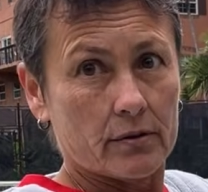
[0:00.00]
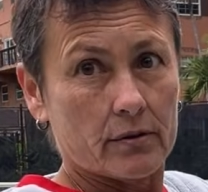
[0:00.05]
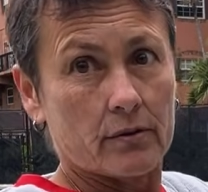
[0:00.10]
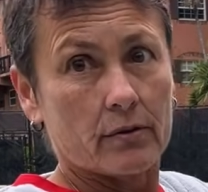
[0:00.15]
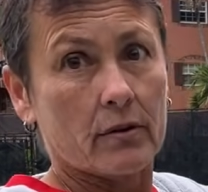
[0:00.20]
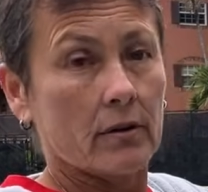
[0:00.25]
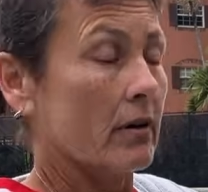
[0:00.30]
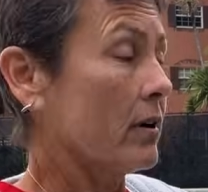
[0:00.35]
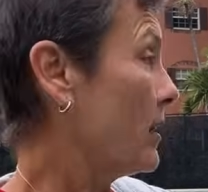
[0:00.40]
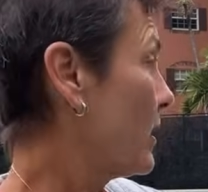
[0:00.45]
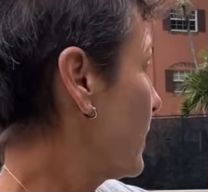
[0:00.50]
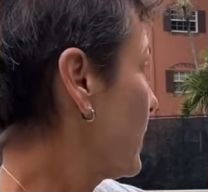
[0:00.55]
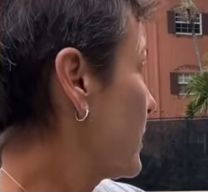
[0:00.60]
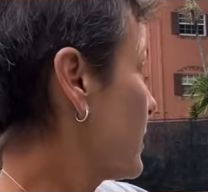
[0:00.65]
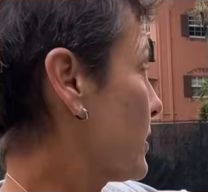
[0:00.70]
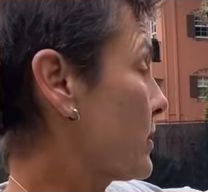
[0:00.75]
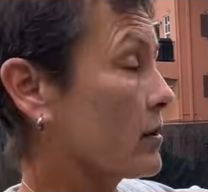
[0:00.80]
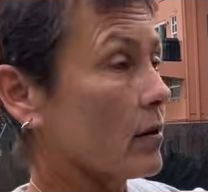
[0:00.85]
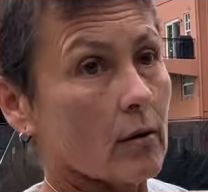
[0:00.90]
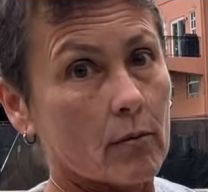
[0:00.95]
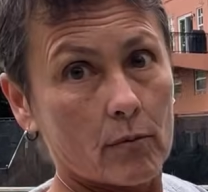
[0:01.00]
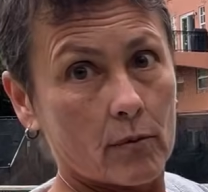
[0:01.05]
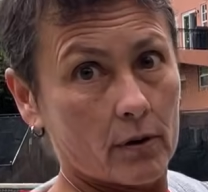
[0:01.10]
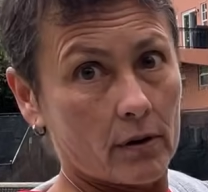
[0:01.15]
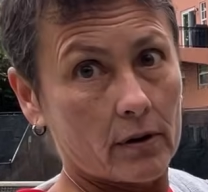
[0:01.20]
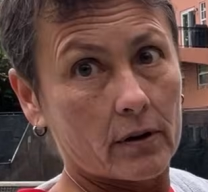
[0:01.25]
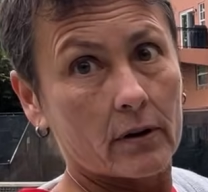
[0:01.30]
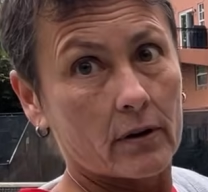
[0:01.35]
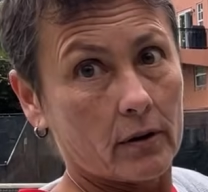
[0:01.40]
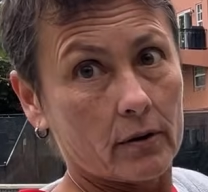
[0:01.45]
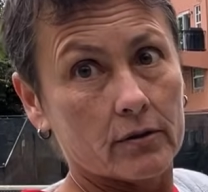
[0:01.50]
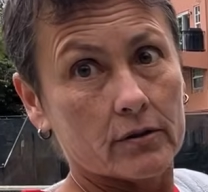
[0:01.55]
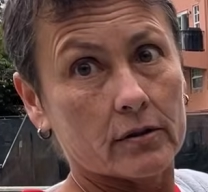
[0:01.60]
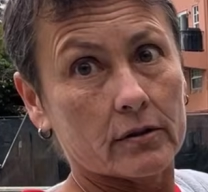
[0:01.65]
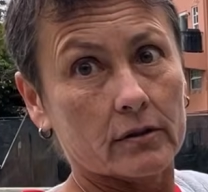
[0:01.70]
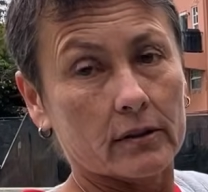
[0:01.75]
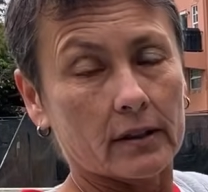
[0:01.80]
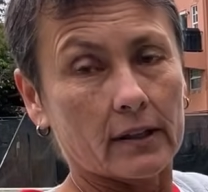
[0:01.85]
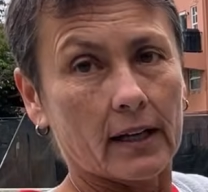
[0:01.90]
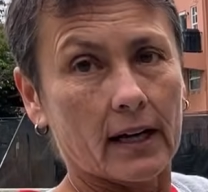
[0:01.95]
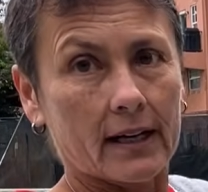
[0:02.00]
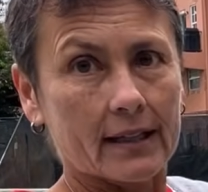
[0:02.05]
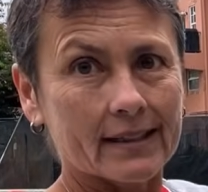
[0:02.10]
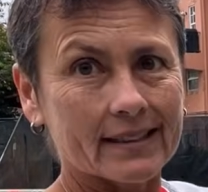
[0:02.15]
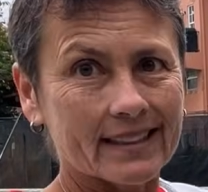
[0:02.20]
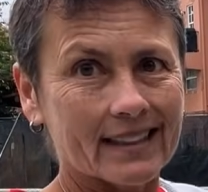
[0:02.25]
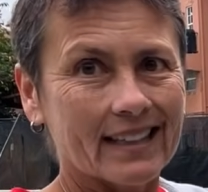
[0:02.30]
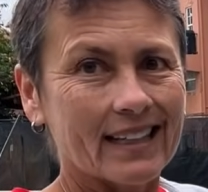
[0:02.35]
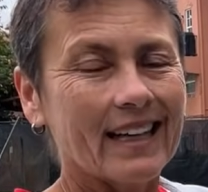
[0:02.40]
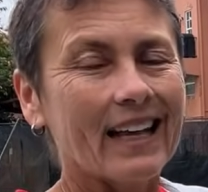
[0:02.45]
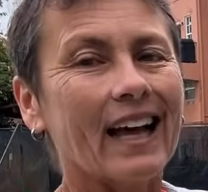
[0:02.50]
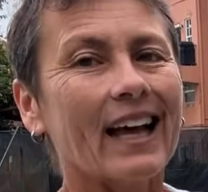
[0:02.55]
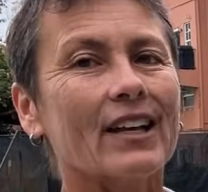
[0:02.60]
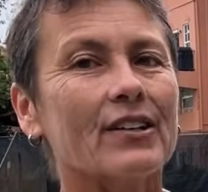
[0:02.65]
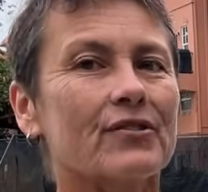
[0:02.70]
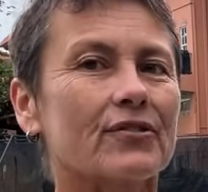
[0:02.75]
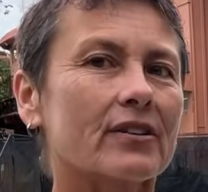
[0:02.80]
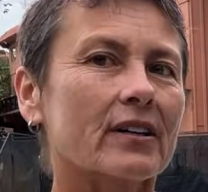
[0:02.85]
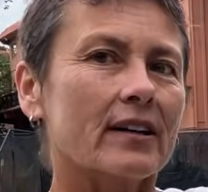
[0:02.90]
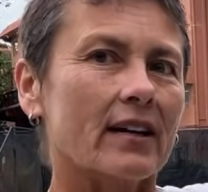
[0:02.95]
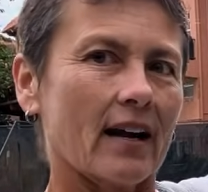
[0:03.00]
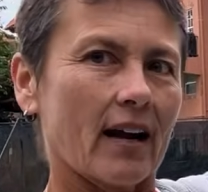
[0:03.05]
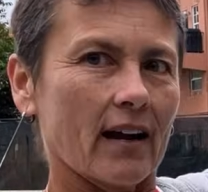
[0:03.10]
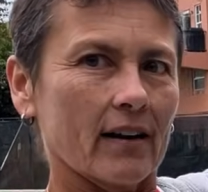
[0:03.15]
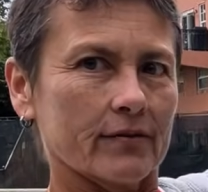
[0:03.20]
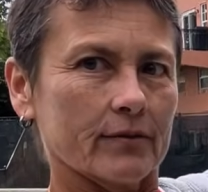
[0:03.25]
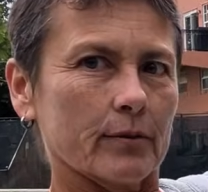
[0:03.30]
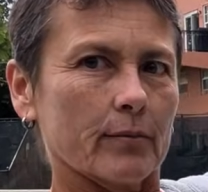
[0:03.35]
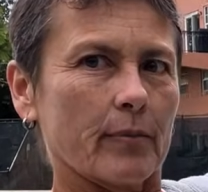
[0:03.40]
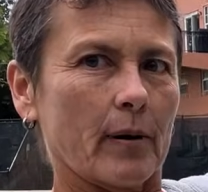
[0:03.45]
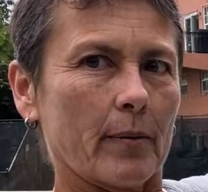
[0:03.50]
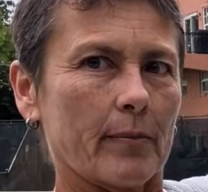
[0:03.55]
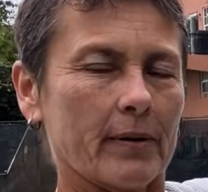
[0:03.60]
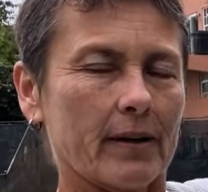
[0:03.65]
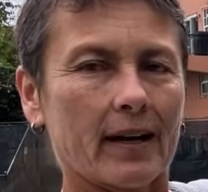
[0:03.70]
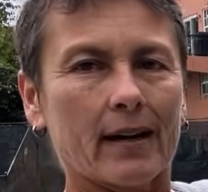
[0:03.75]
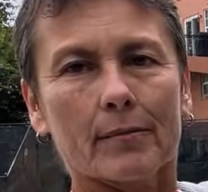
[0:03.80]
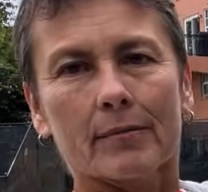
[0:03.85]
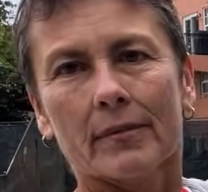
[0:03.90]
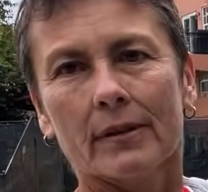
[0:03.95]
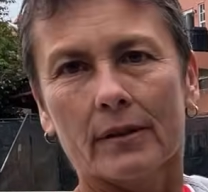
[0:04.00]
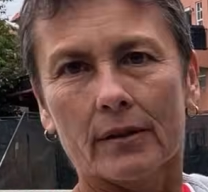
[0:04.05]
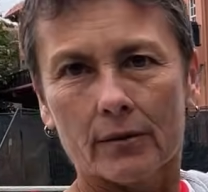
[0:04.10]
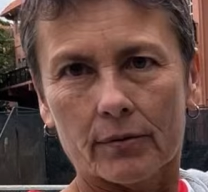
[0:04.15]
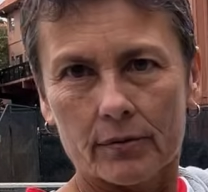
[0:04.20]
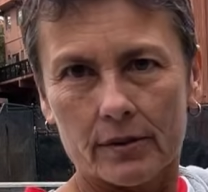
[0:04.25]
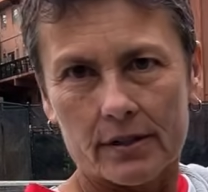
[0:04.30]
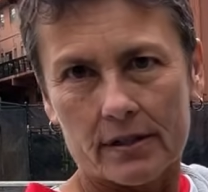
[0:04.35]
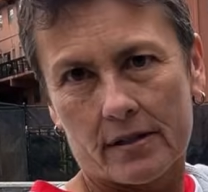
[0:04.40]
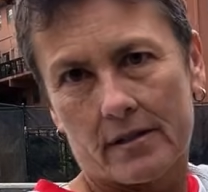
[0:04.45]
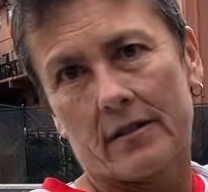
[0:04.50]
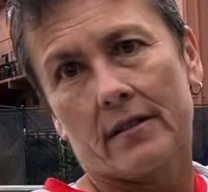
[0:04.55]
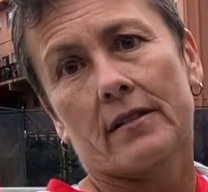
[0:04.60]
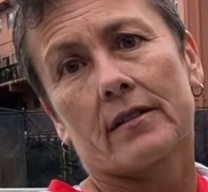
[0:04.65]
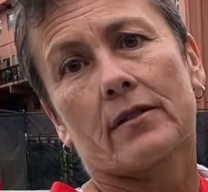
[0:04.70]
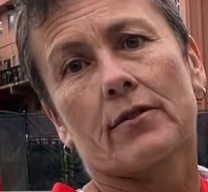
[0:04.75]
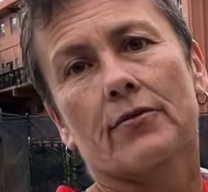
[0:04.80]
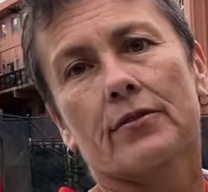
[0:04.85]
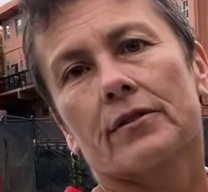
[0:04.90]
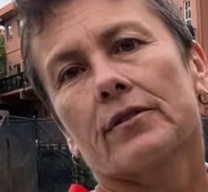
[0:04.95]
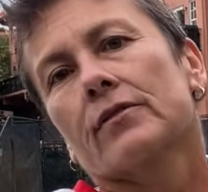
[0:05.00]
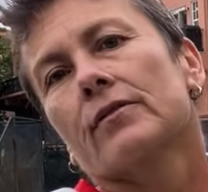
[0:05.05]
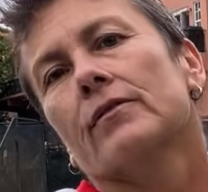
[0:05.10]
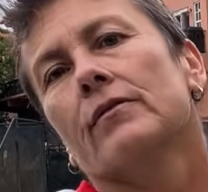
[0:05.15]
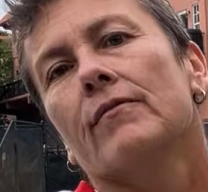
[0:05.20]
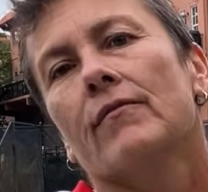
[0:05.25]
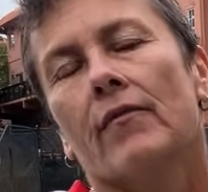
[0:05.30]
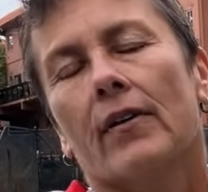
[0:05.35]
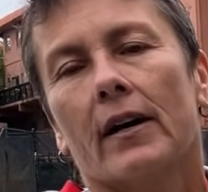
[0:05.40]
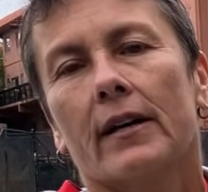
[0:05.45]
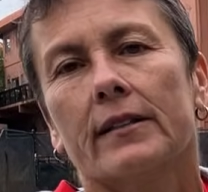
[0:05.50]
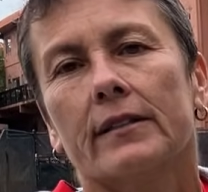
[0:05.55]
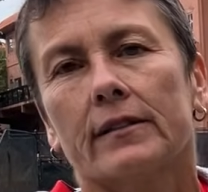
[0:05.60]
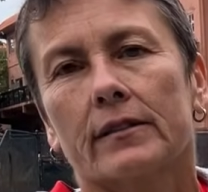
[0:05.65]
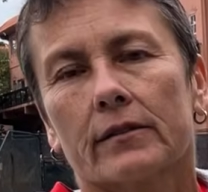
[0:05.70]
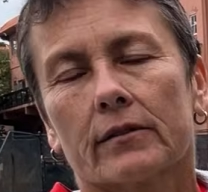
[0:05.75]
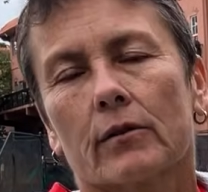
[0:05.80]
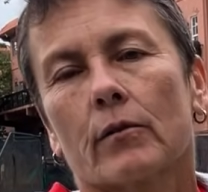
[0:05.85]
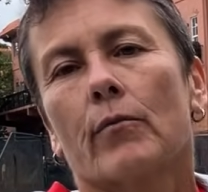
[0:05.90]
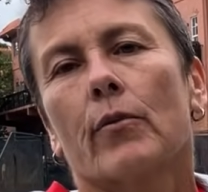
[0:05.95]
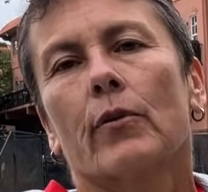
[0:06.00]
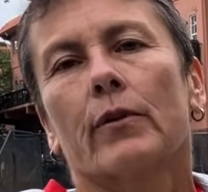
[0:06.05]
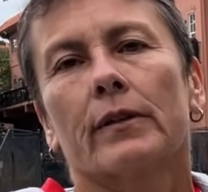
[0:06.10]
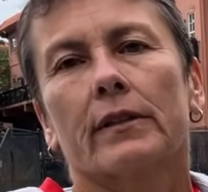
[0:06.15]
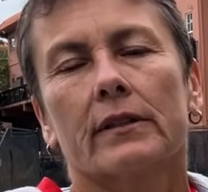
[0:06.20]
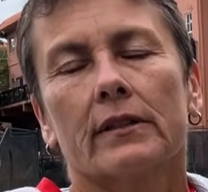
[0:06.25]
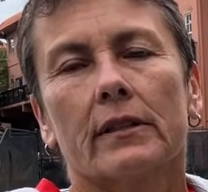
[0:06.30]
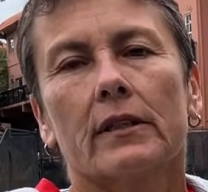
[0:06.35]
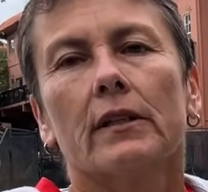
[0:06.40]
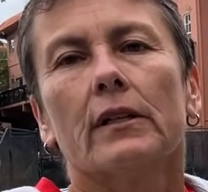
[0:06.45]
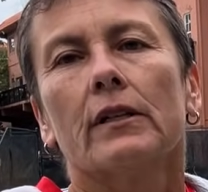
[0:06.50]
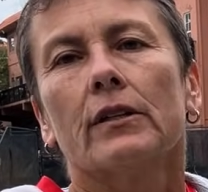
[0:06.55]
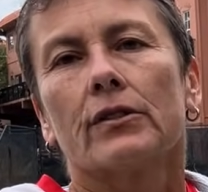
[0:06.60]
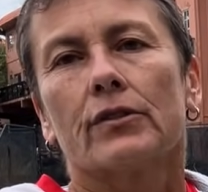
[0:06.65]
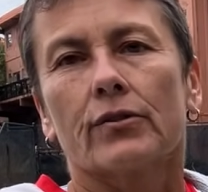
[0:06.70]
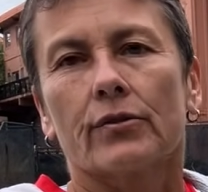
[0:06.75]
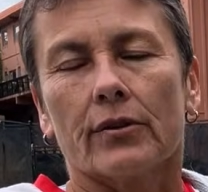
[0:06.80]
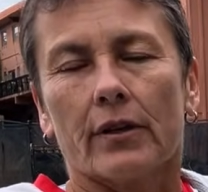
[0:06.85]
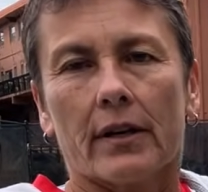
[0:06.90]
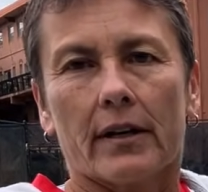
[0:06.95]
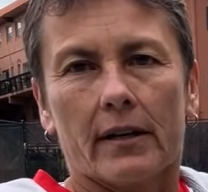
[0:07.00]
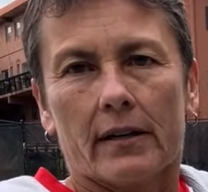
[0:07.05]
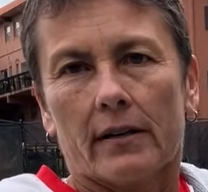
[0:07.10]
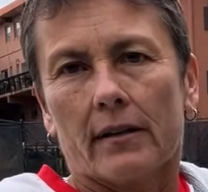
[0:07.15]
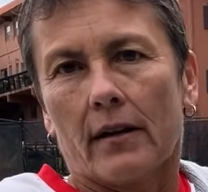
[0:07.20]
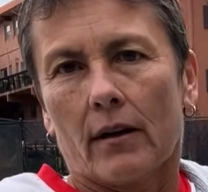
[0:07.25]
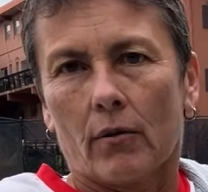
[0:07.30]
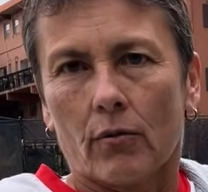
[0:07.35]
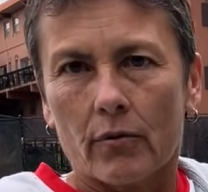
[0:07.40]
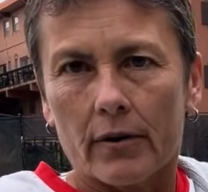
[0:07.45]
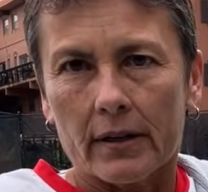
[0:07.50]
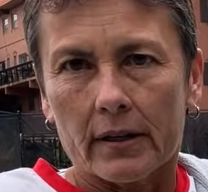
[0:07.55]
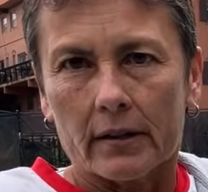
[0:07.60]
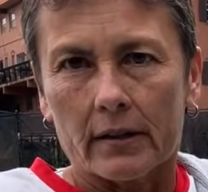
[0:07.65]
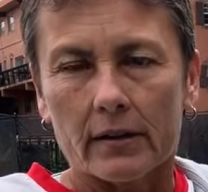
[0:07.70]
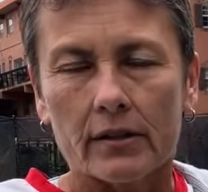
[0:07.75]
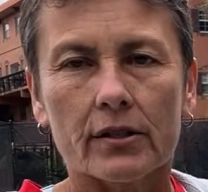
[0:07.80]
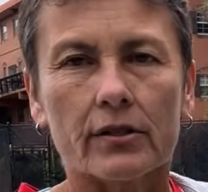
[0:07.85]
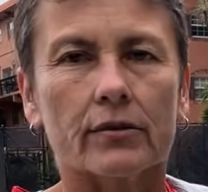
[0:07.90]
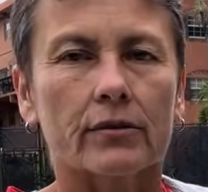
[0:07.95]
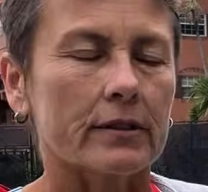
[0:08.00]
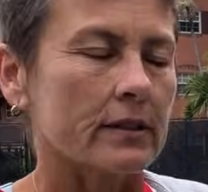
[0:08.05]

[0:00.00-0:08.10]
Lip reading: You're somewhere close to the line and you're going to have to pop it up, which is going to invite your opponent to hit a winner. So